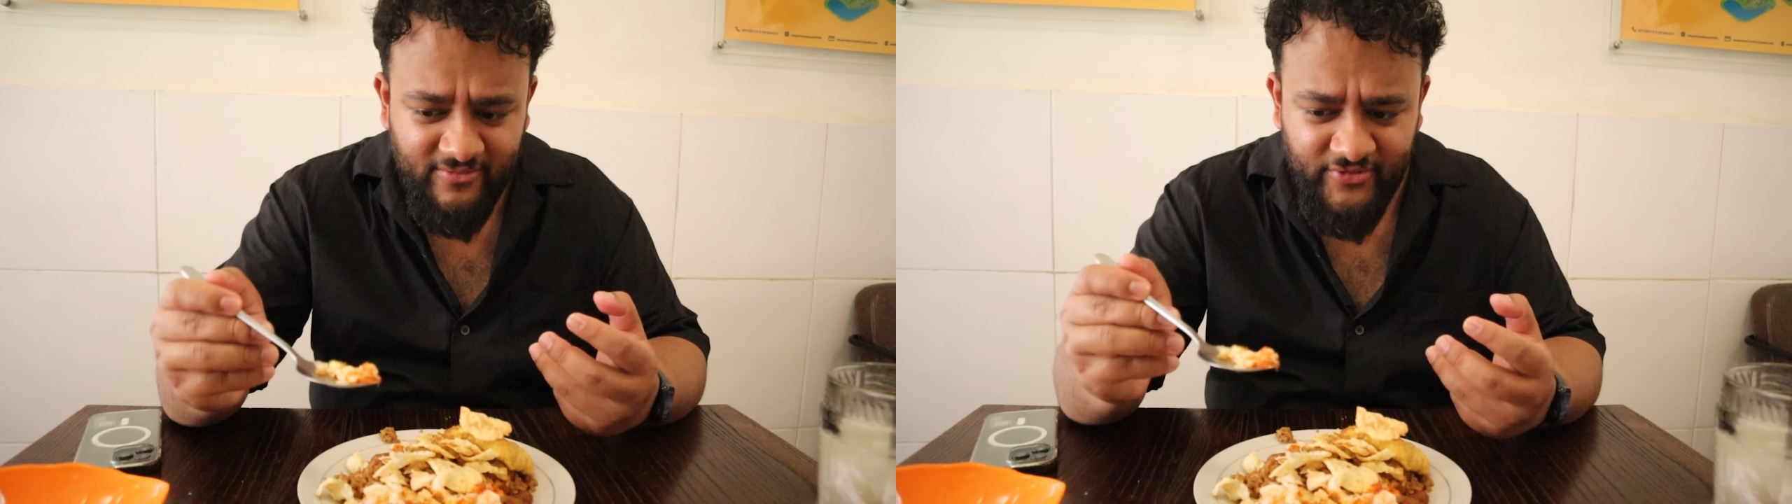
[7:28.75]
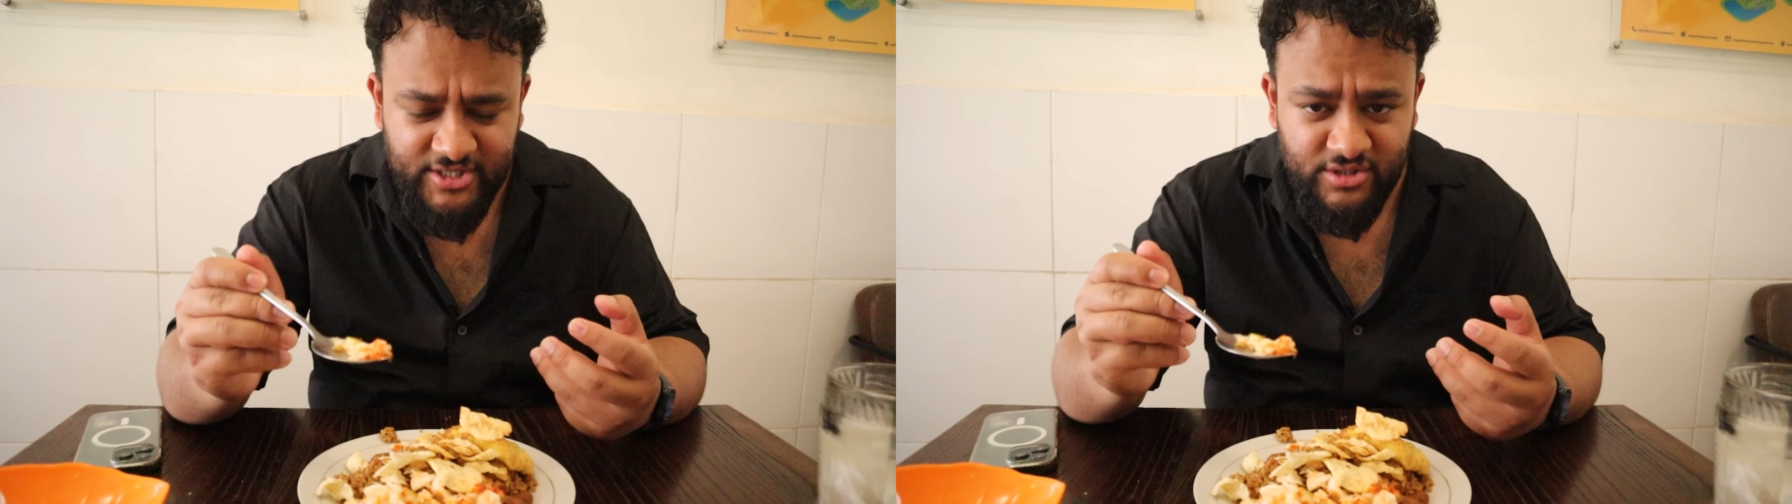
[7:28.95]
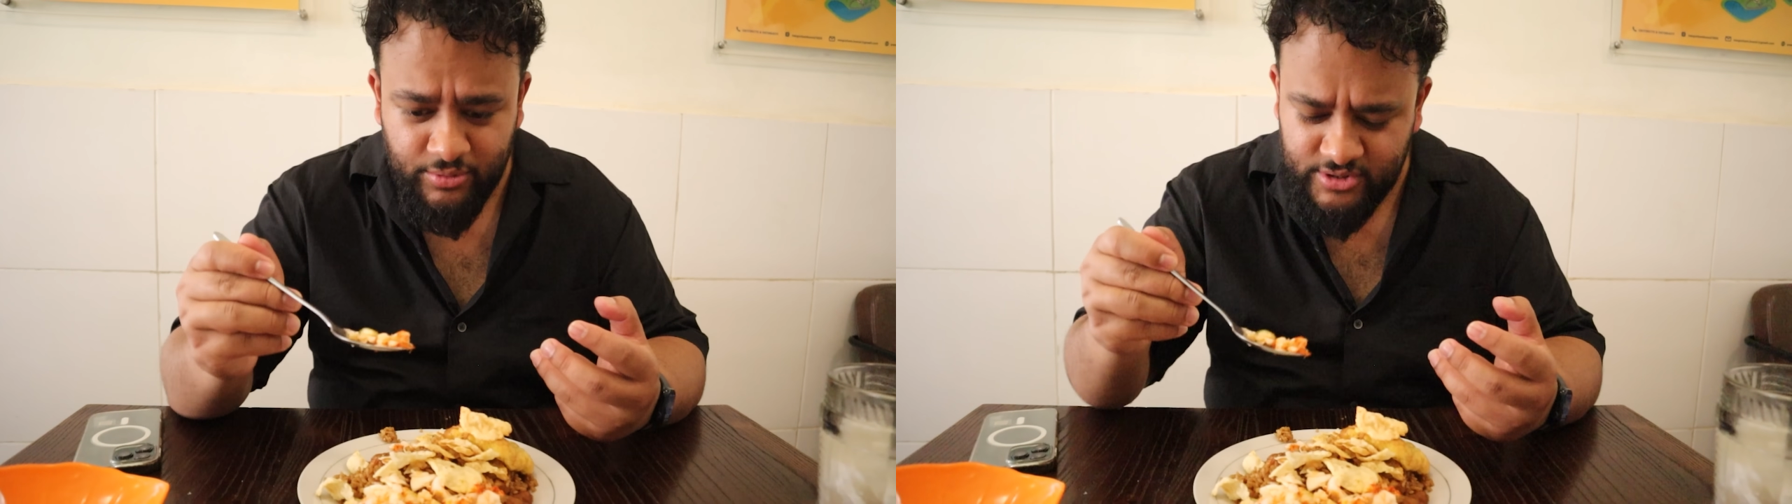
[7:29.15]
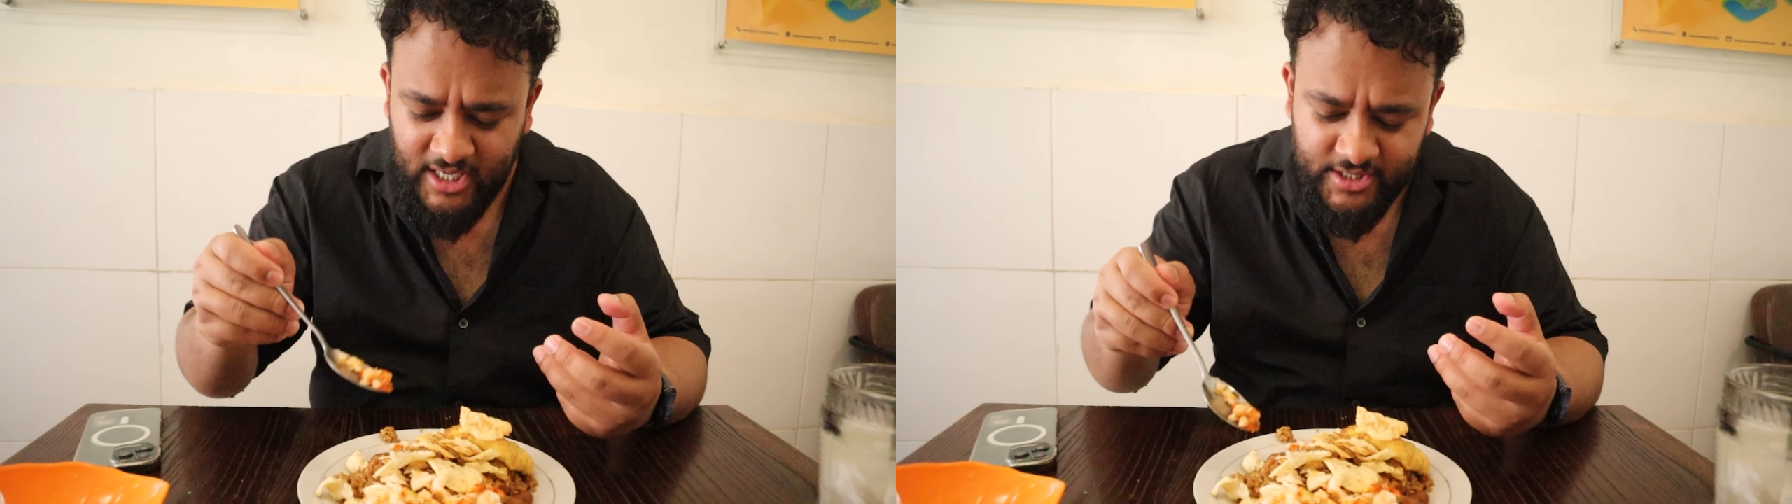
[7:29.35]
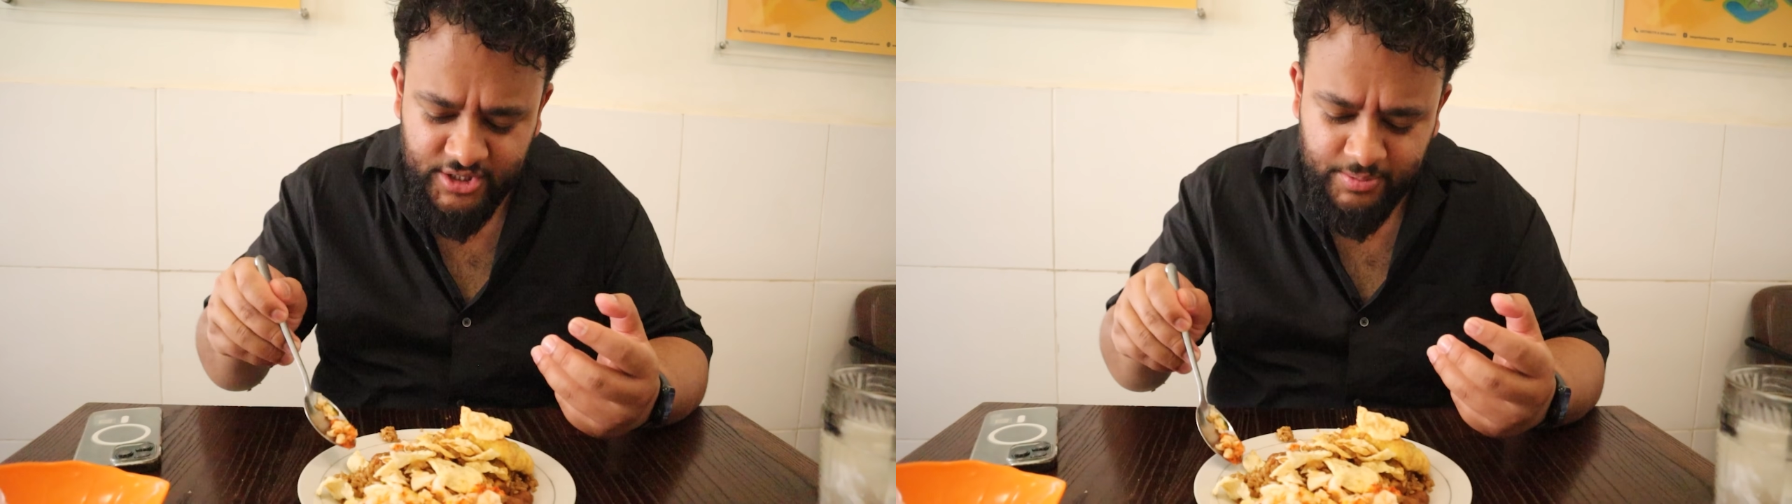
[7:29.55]
vegetable
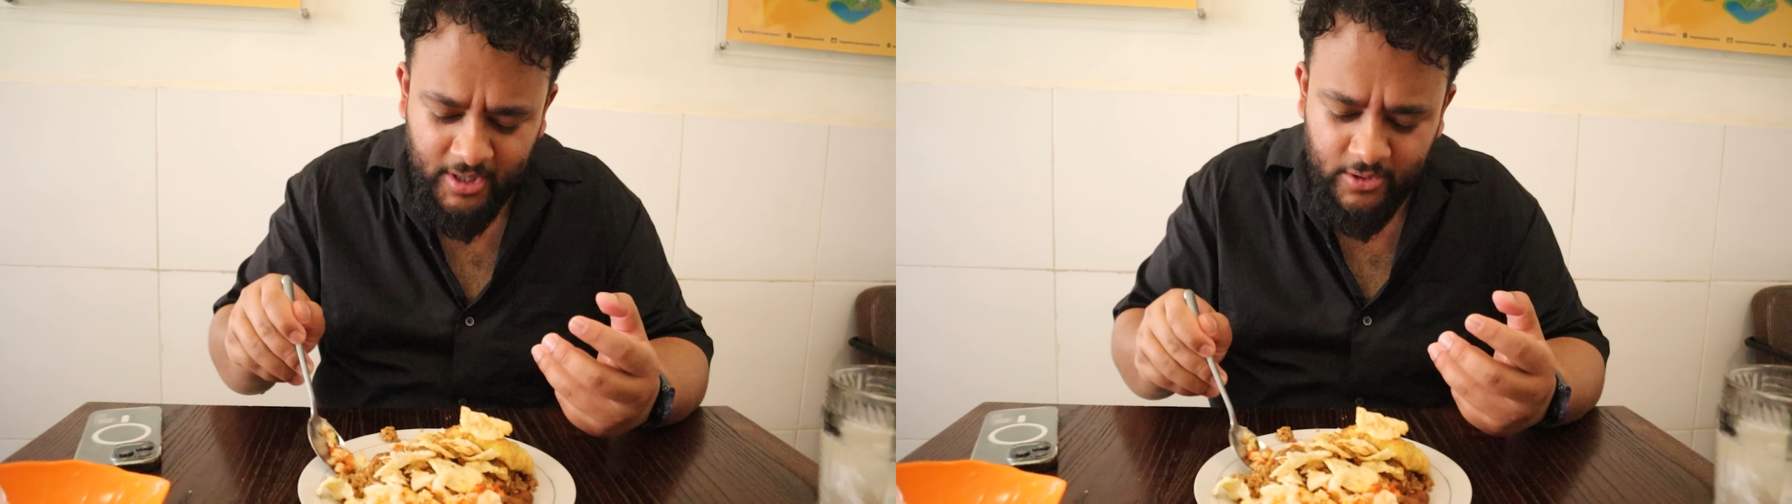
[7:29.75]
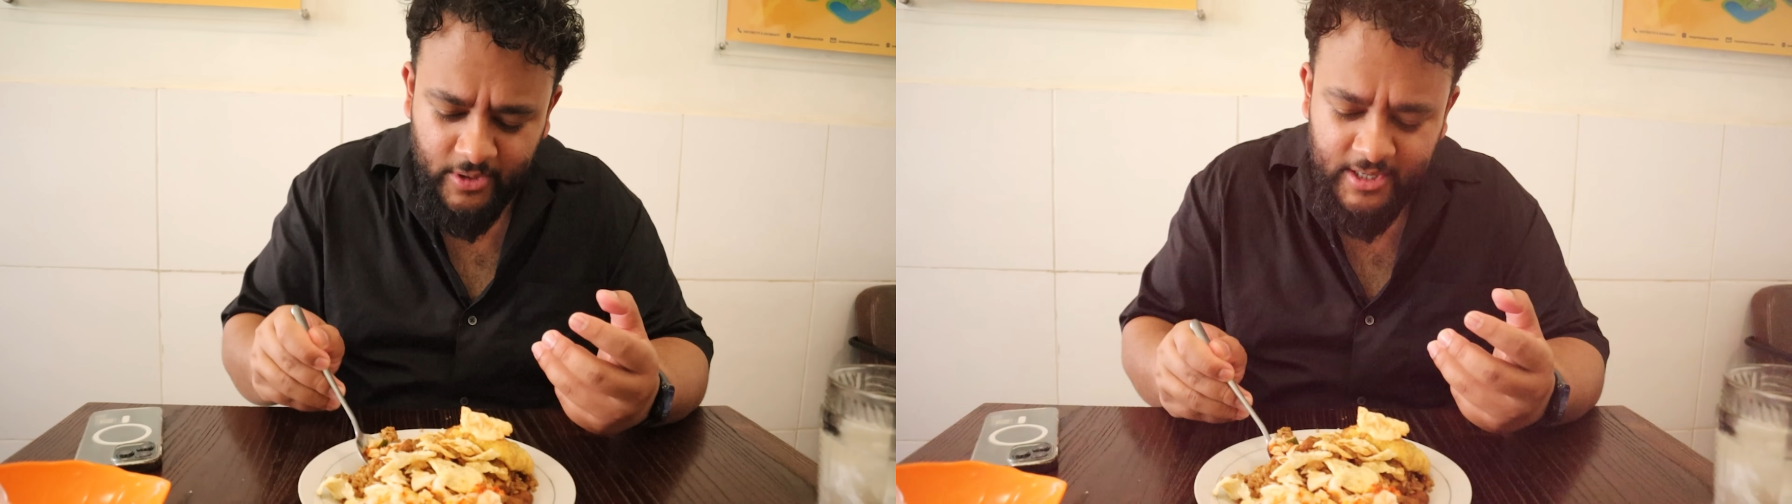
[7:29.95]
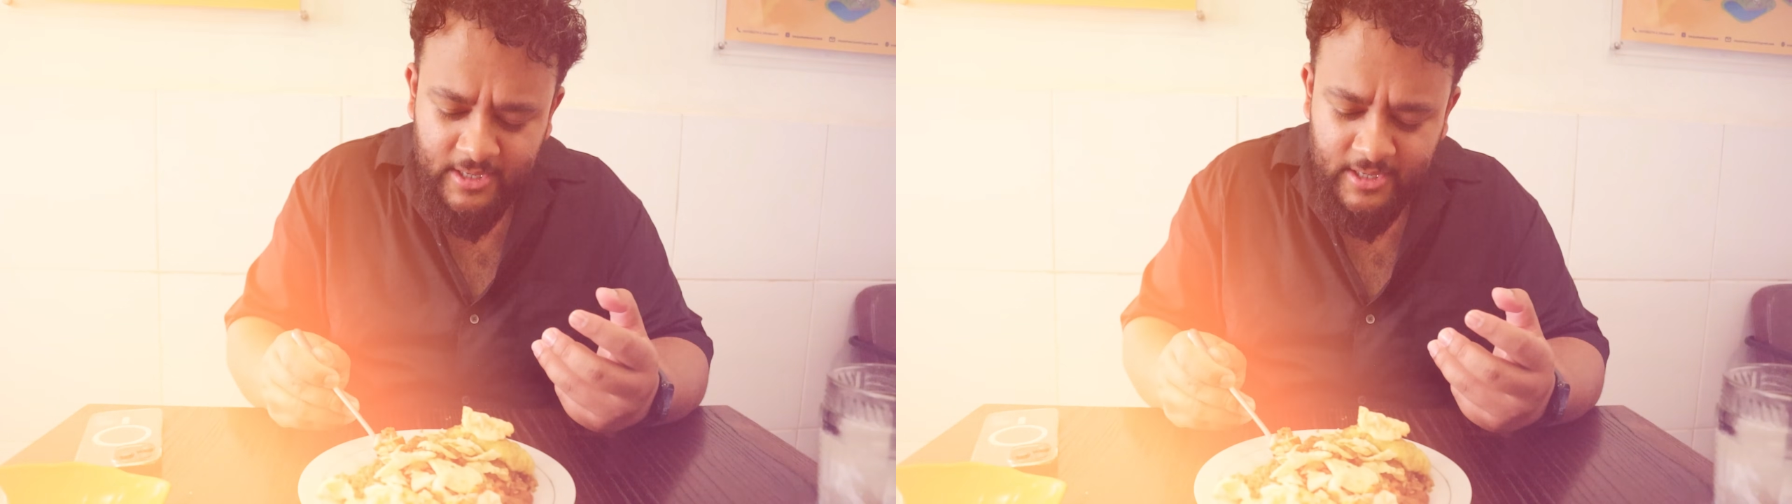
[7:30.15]
side dish, by the way.